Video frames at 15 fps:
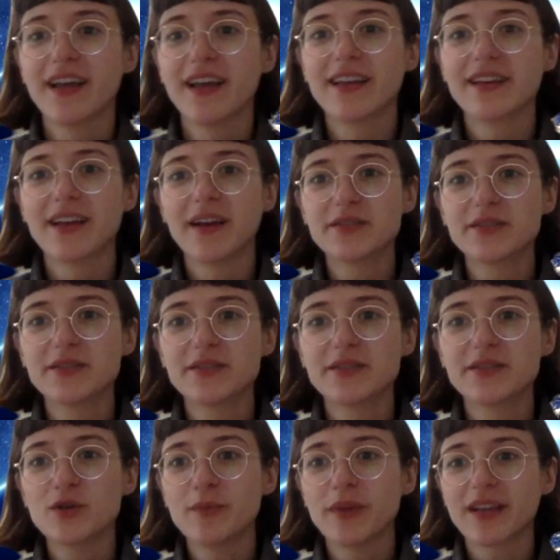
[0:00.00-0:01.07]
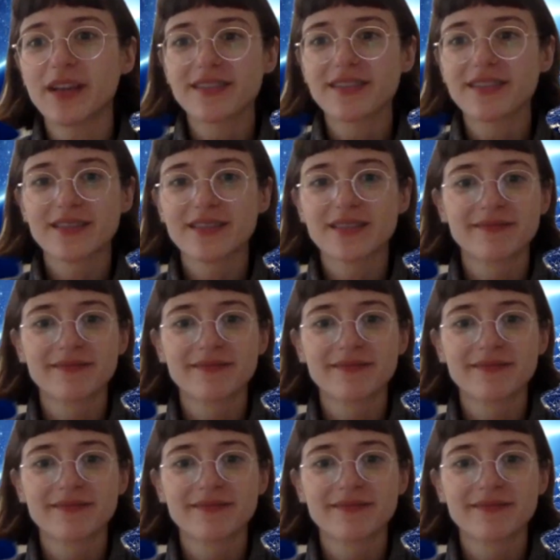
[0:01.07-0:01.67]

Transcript: And under 2 minutes.